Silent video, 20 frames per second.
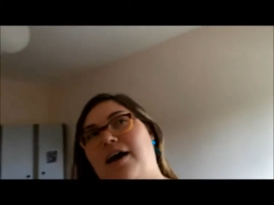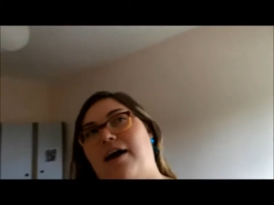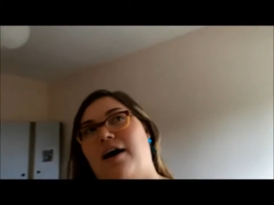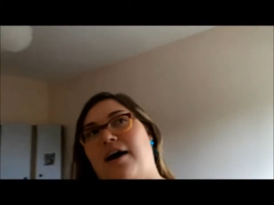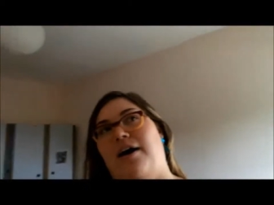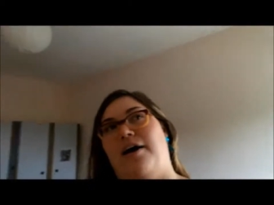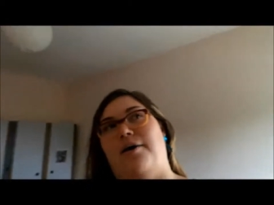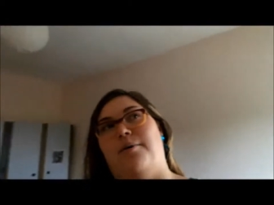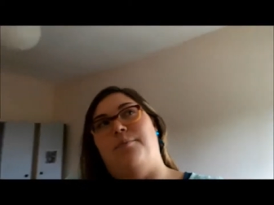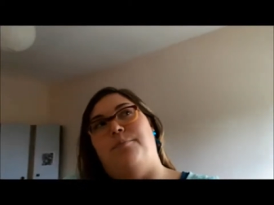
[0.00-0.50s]

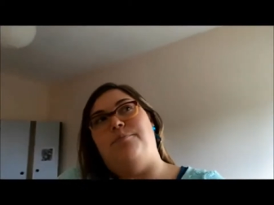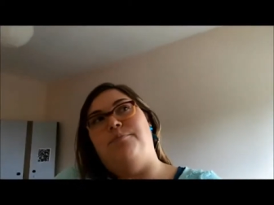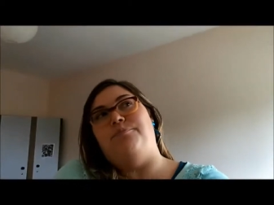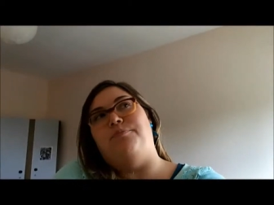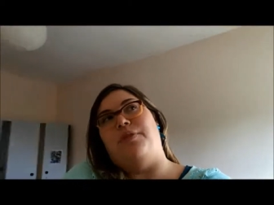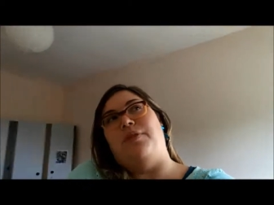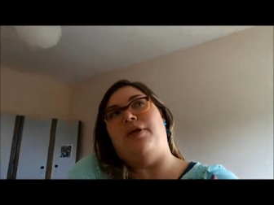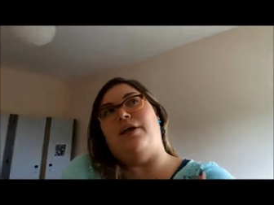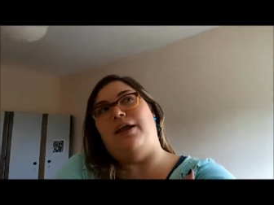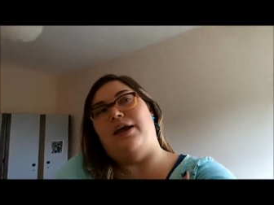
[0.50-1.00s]

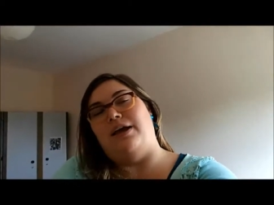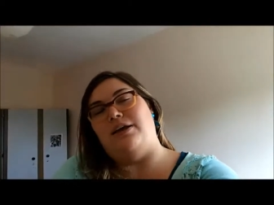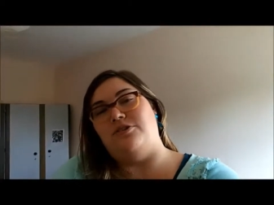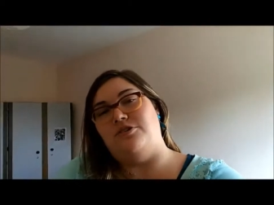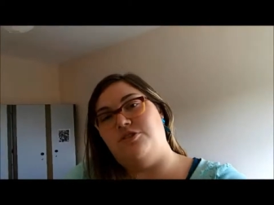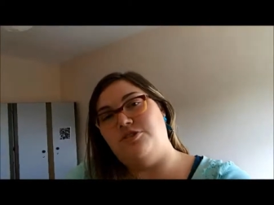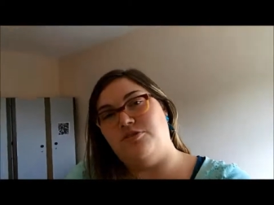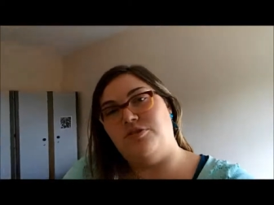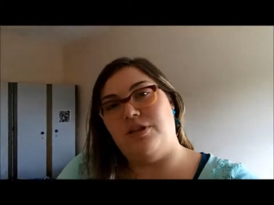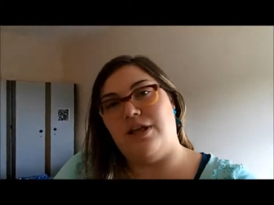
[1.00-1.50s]
Then I had
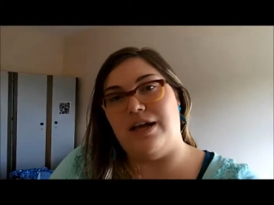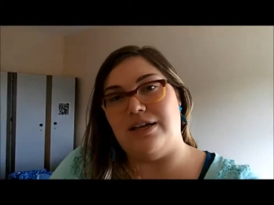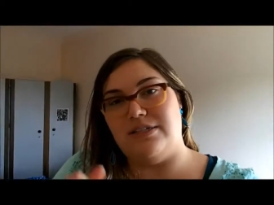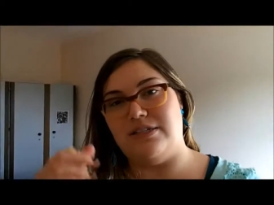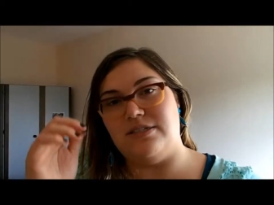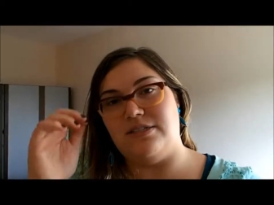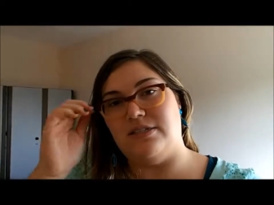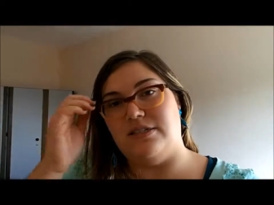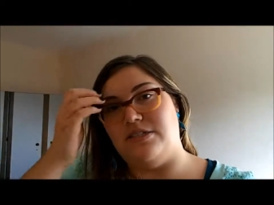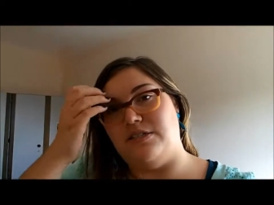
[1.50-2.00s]
2
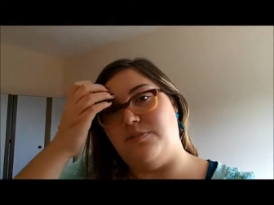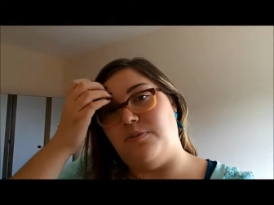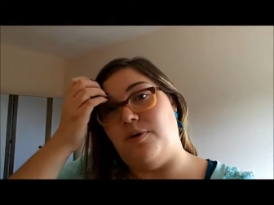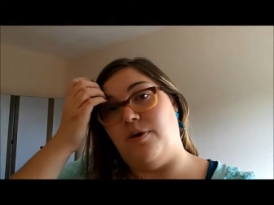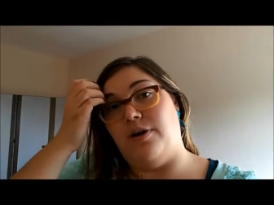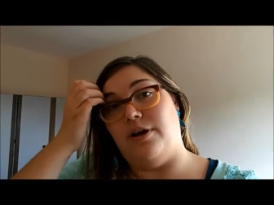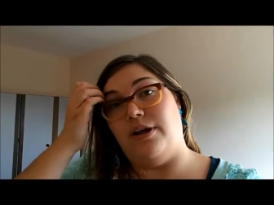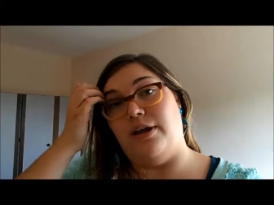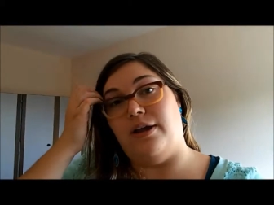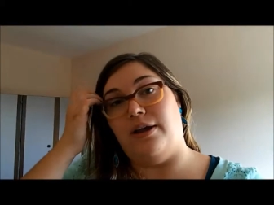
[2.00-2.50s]
classes this
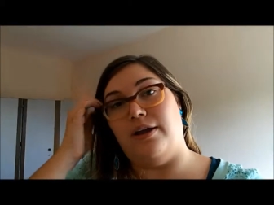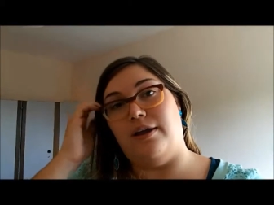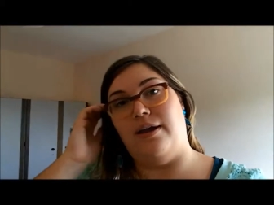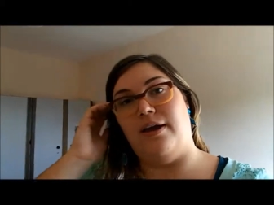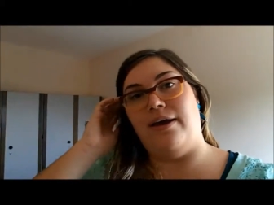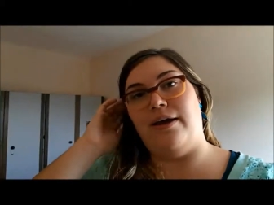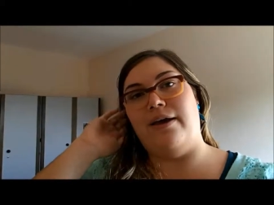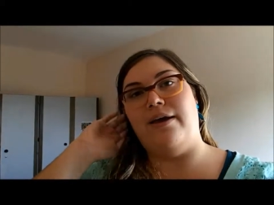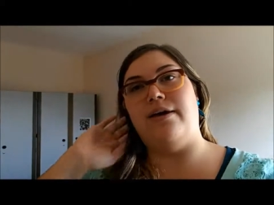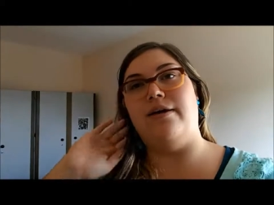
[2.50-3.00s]
morning,
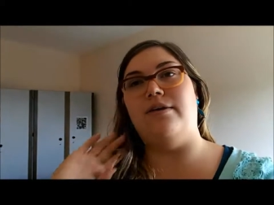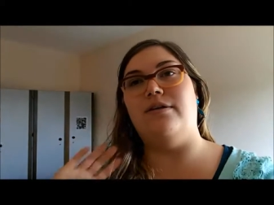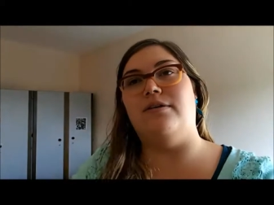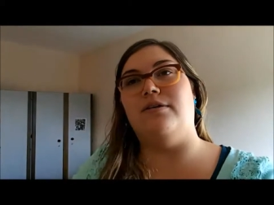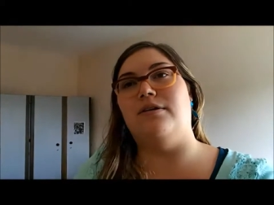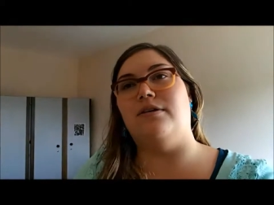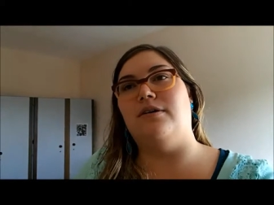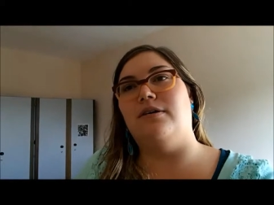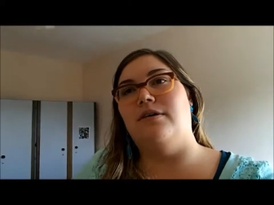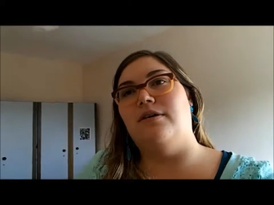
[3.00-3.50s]

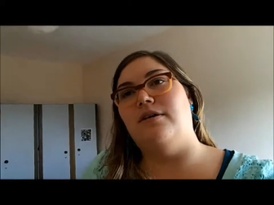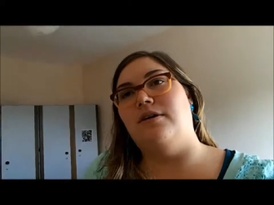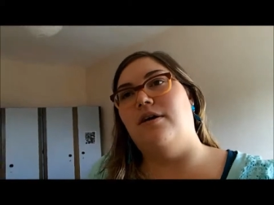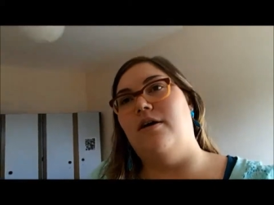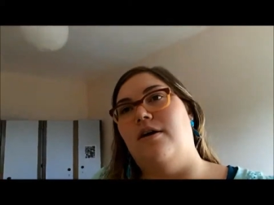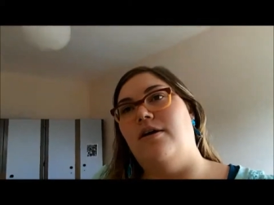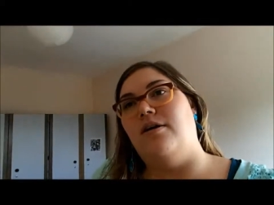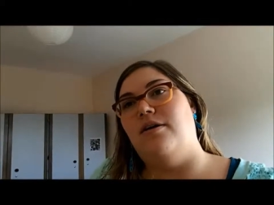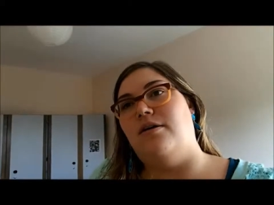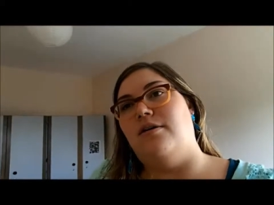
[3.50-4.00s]
and
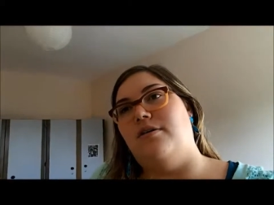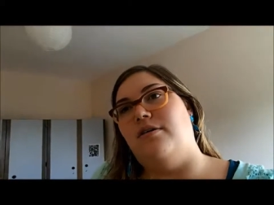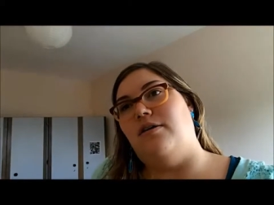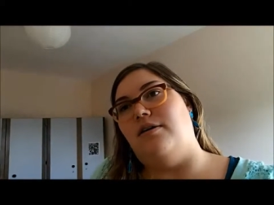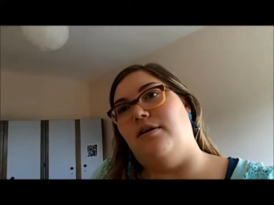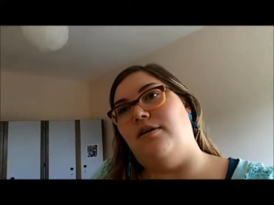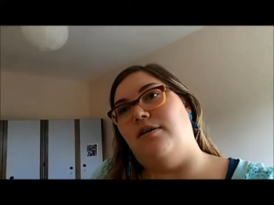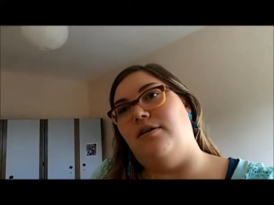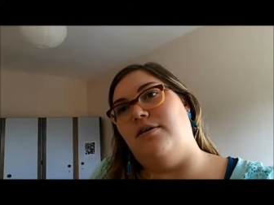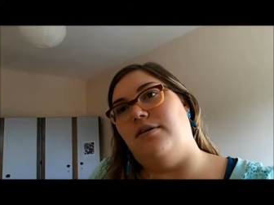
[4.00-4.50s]

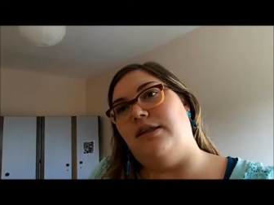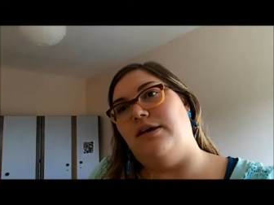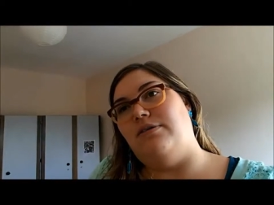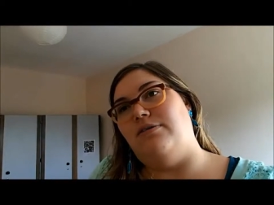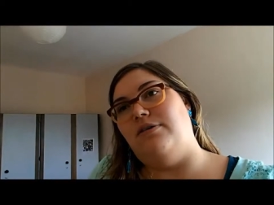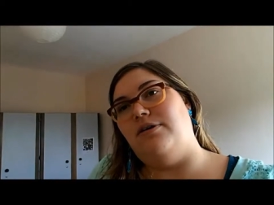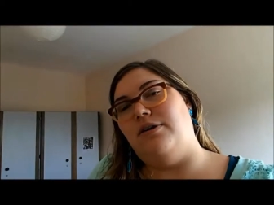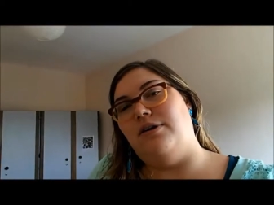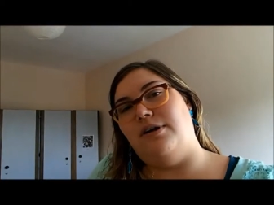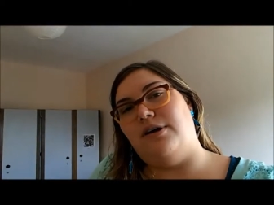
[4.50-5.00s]
they
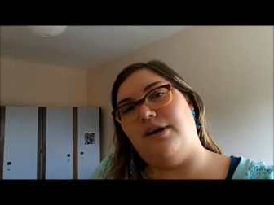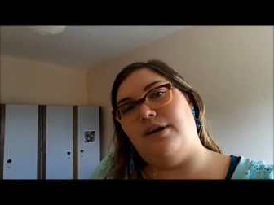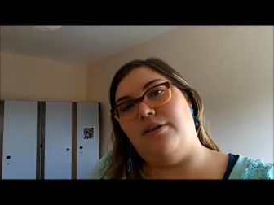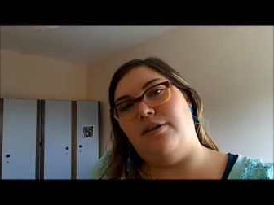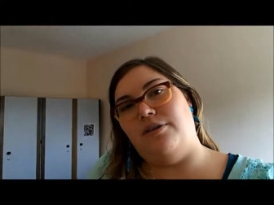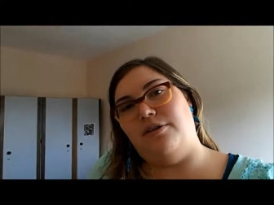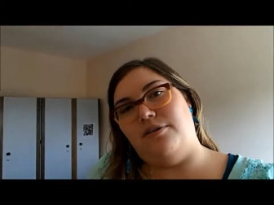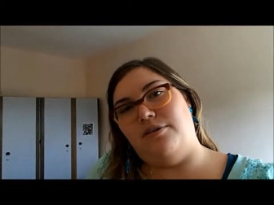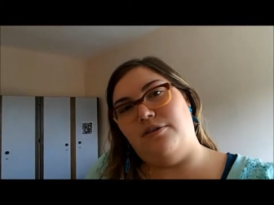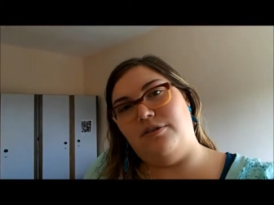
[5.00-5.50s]
were a
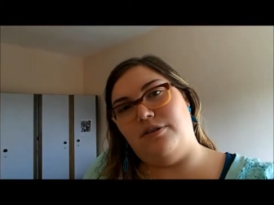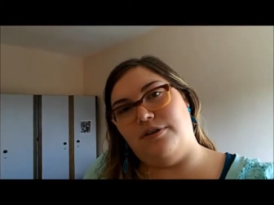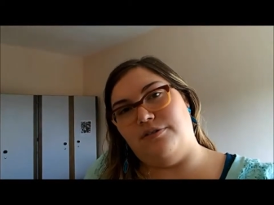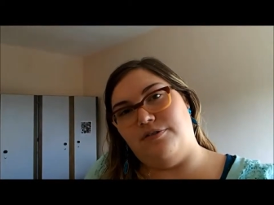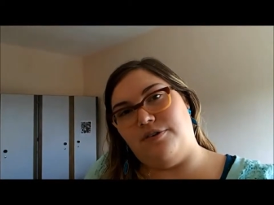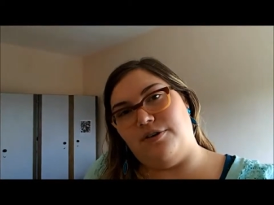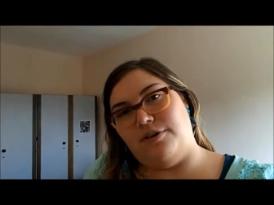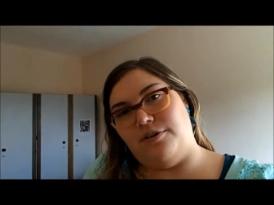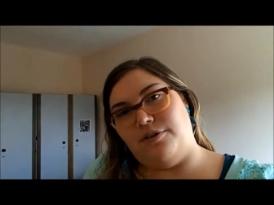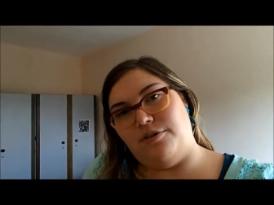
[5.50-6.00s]
little
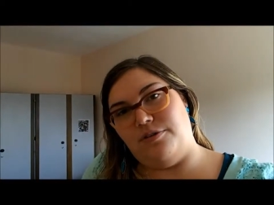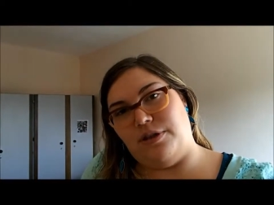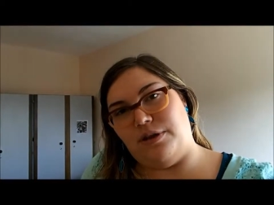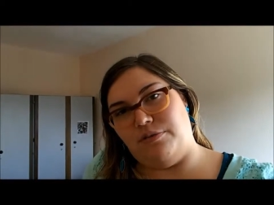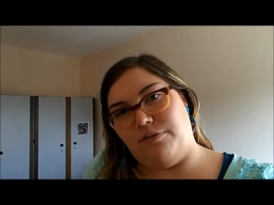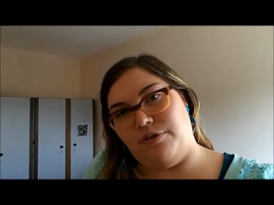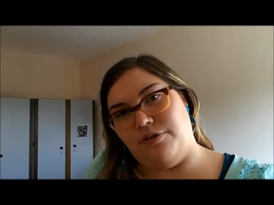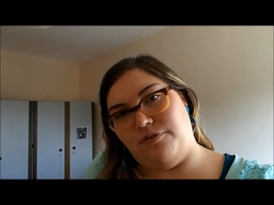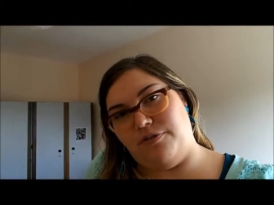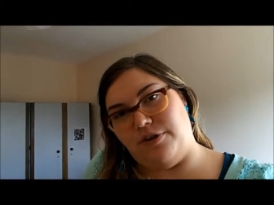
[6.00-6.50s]
difficult. They
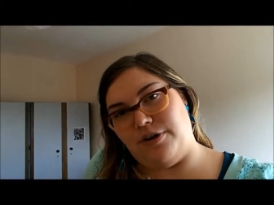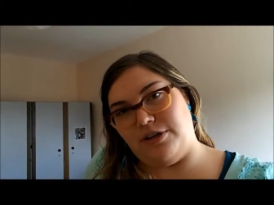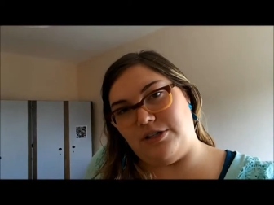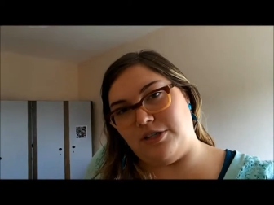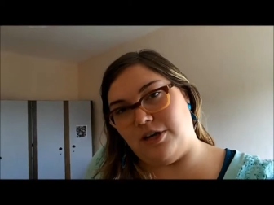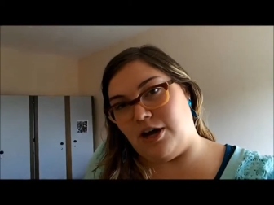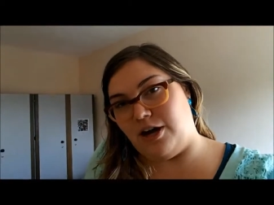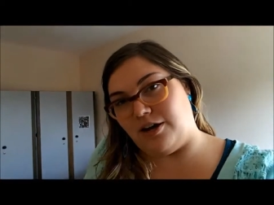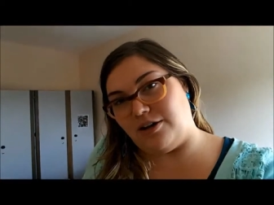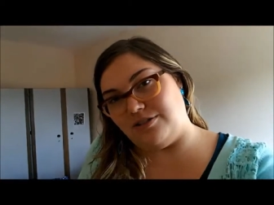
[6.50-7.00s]
weren't very
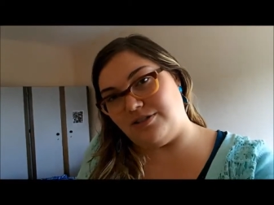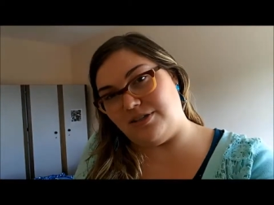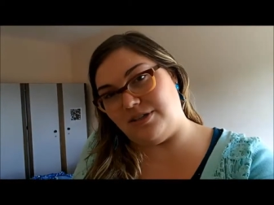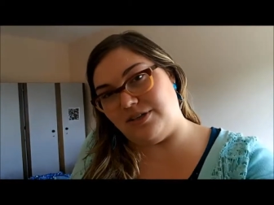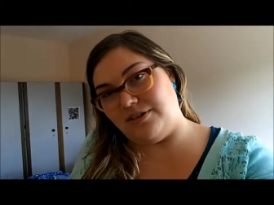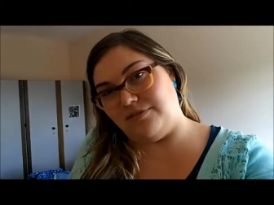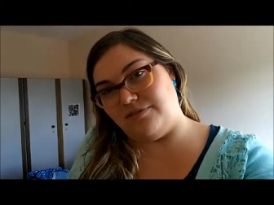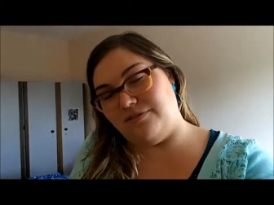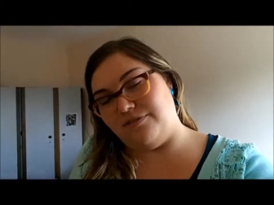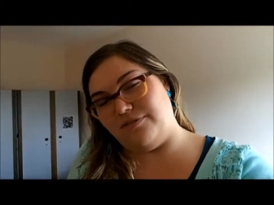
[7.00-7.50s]

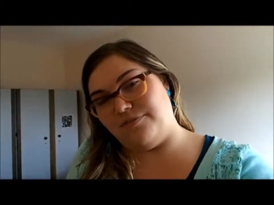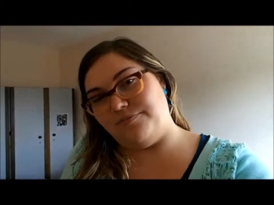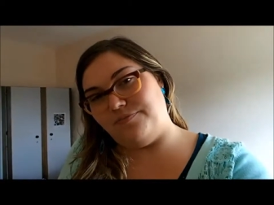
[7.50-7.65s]
talkative,